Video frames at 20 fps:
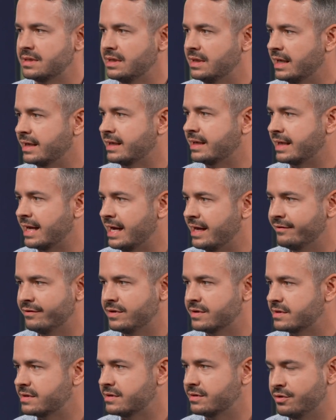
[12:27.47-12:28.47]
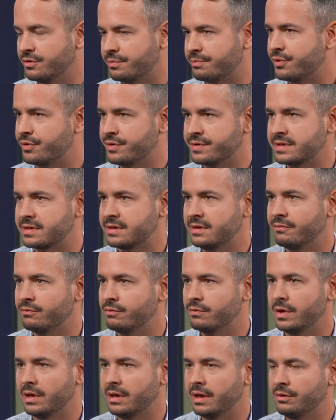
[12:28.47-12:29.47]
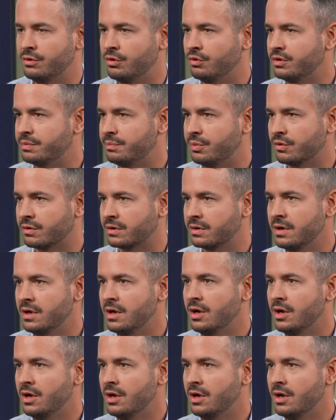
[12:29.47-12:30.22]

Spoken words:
like Canvas, your personal notebook,